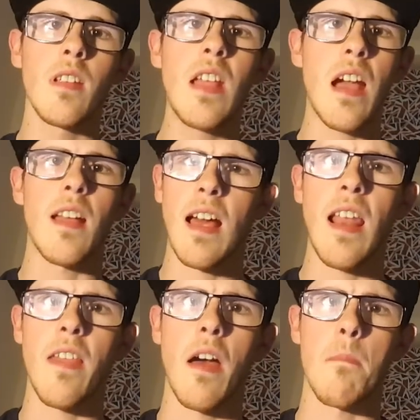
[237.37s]
yeah, I
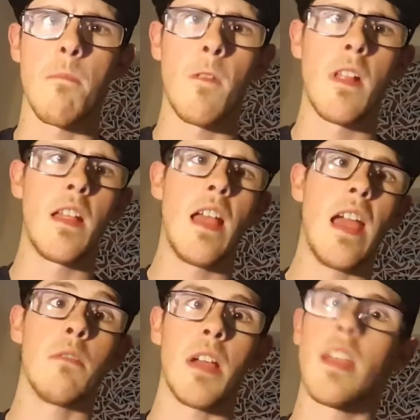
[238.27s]
like that.
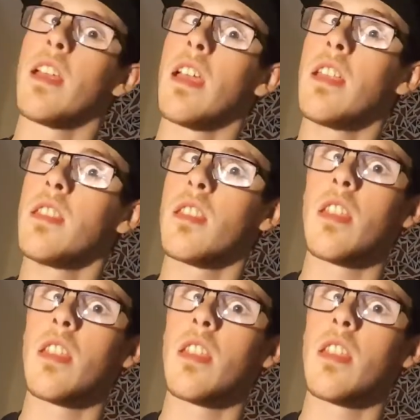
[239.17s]
Anyway, in